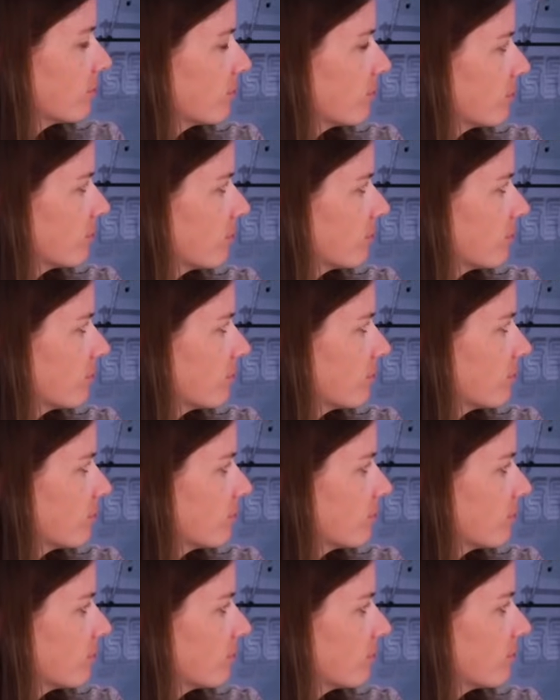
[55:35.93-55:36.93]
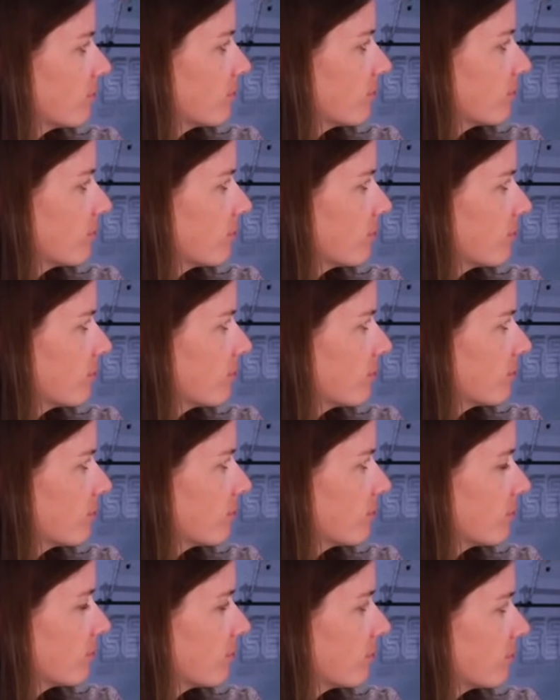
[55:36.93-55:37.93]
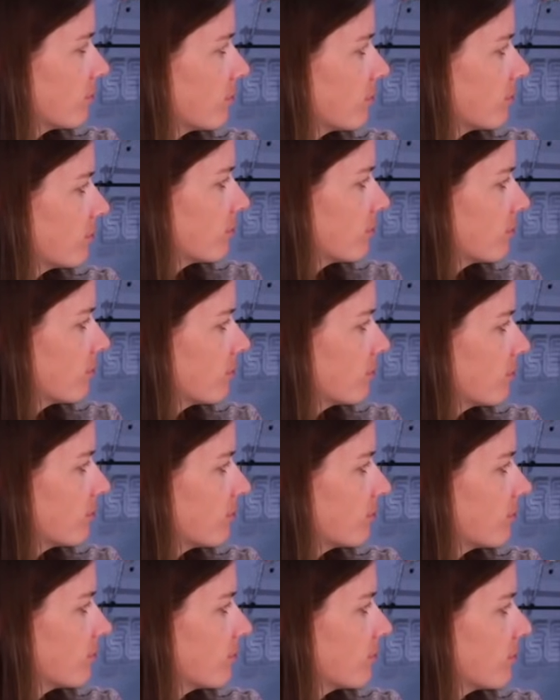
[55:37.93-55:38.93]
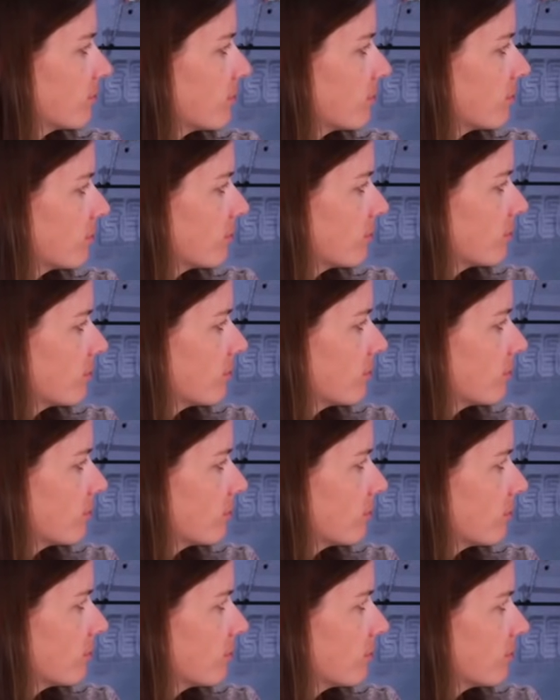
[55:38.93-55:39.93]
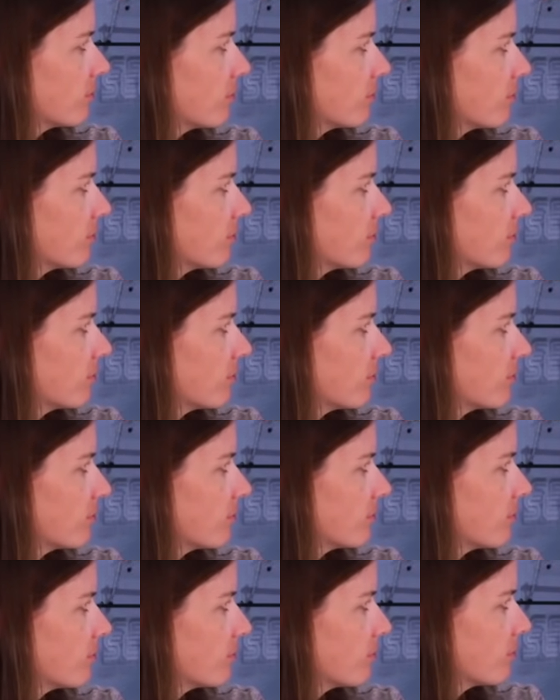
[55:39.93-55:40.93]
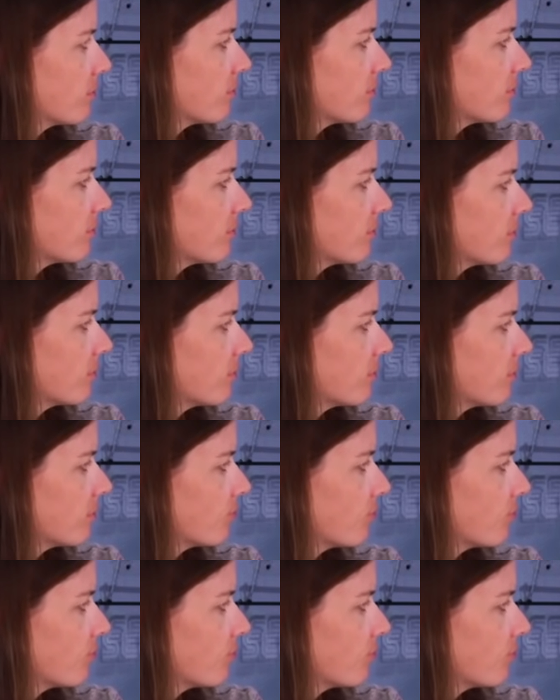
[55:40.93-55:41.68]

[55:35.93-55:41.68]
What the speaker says: This person isn't speaking.